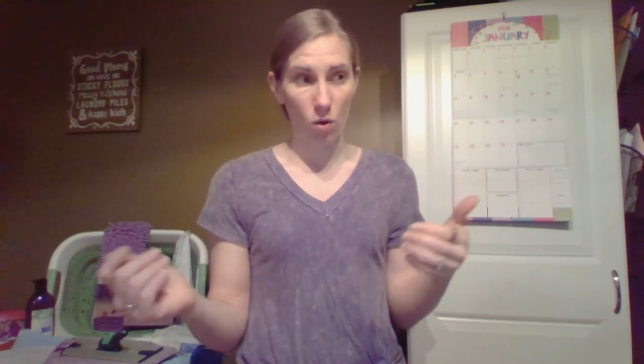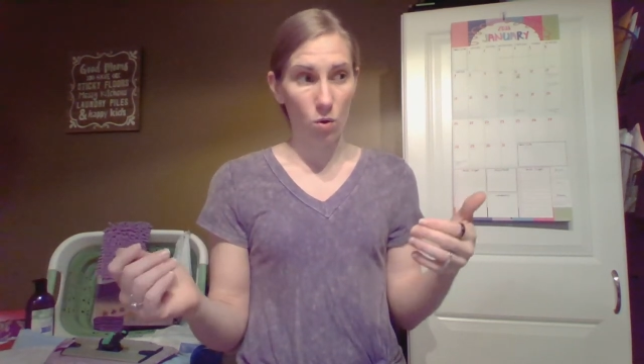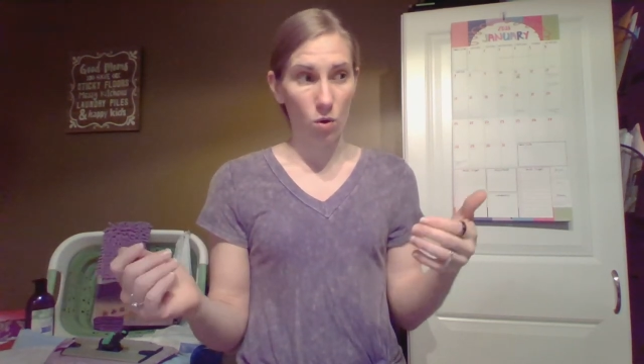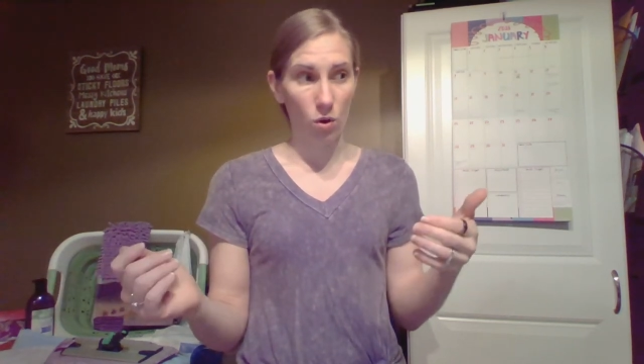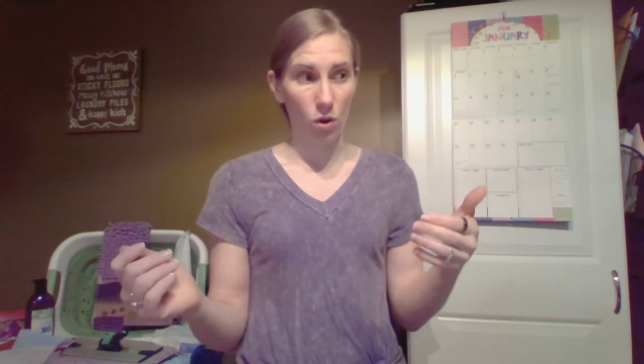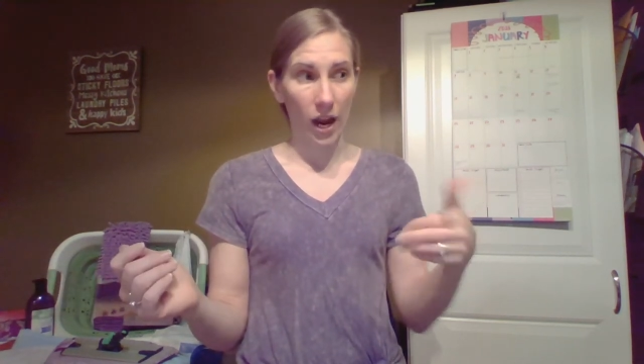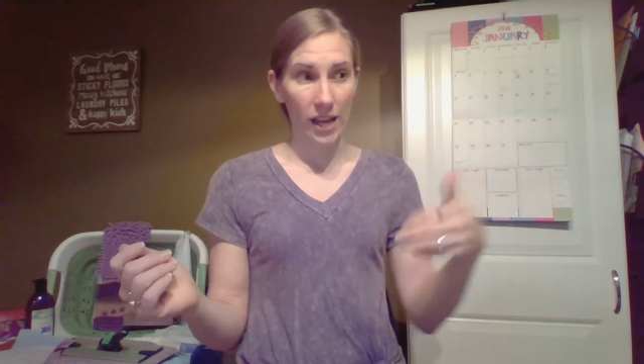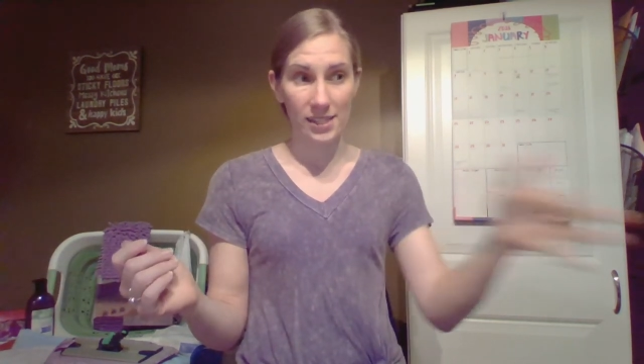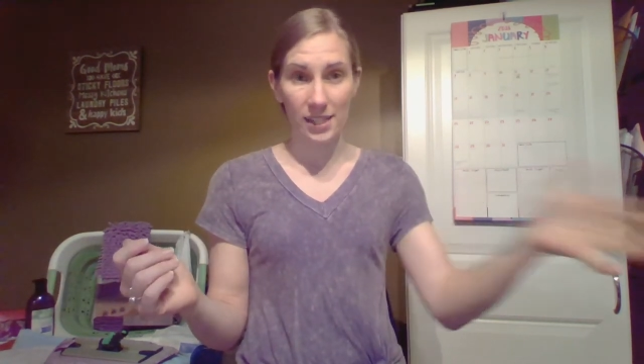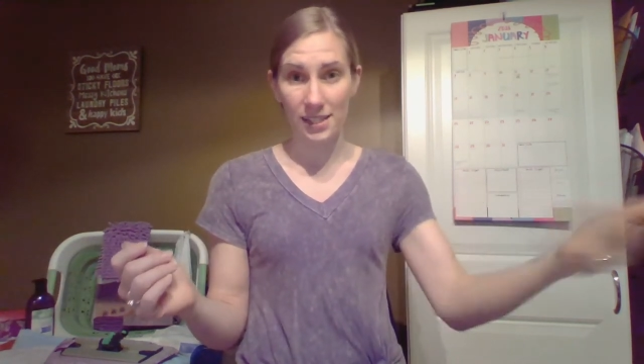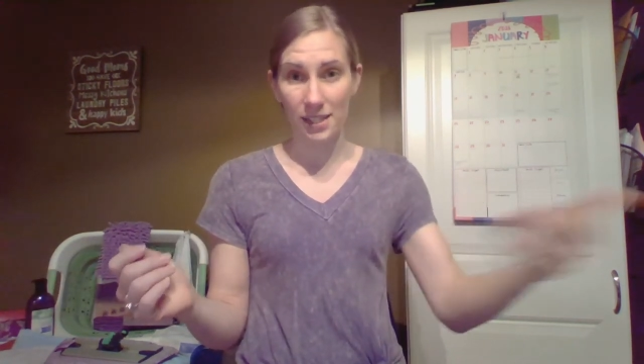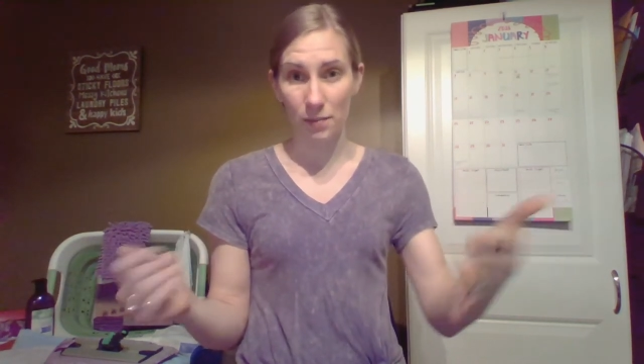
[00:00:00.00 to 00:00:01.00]
Or I
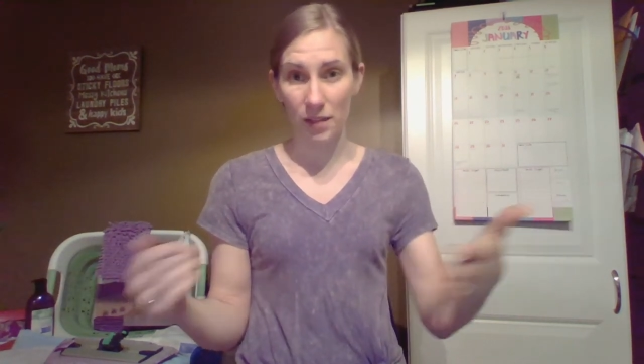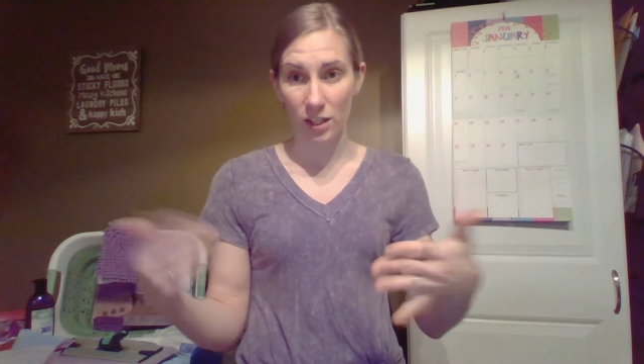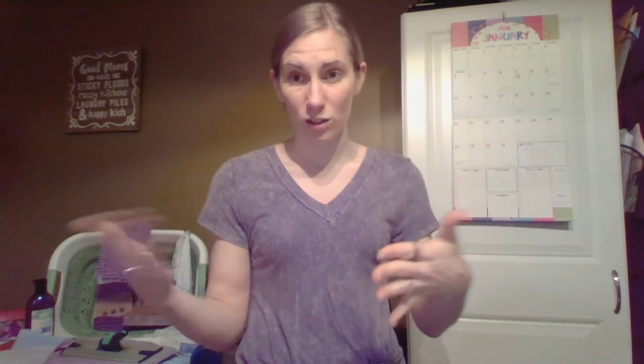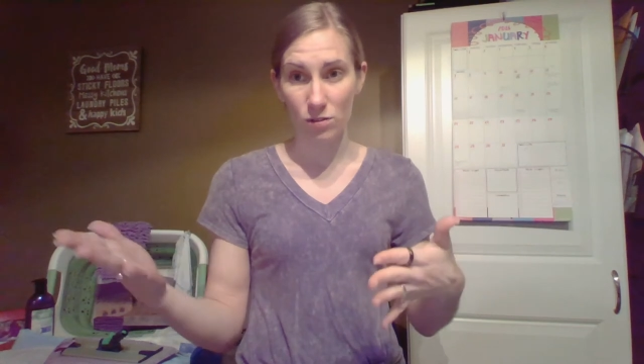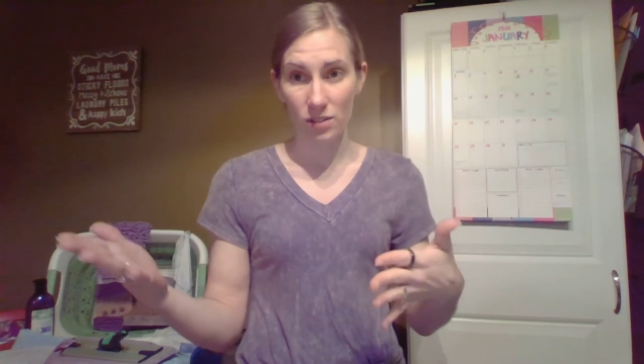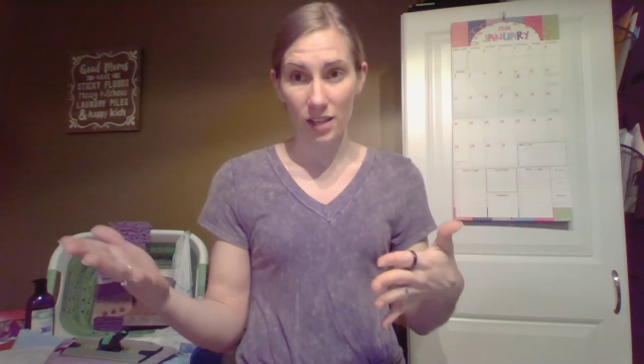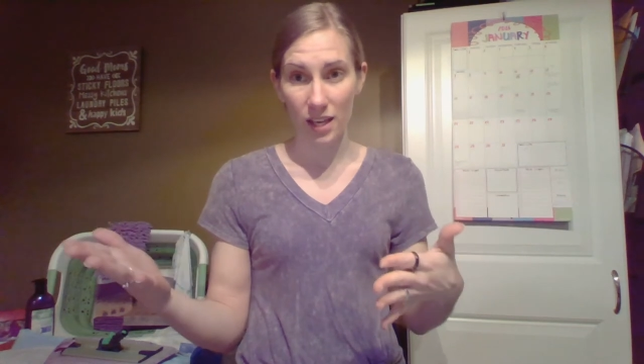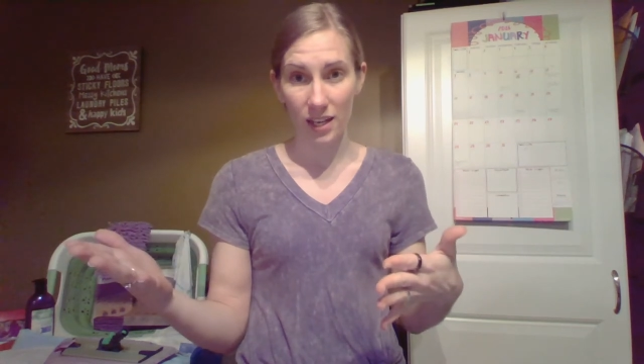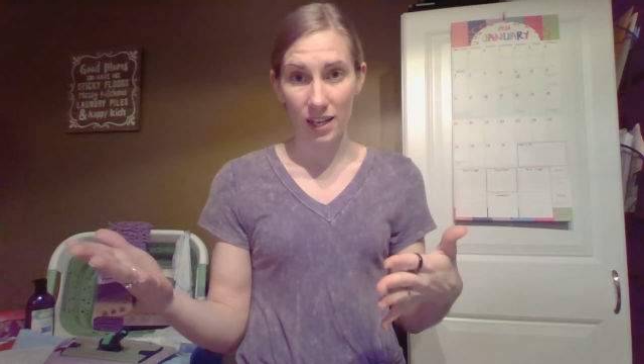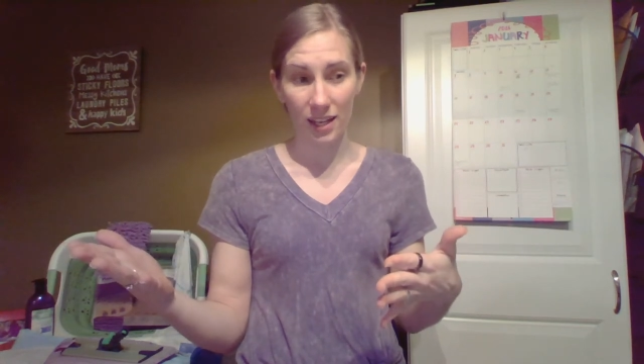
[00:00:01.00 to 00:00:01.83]
say the same thing you said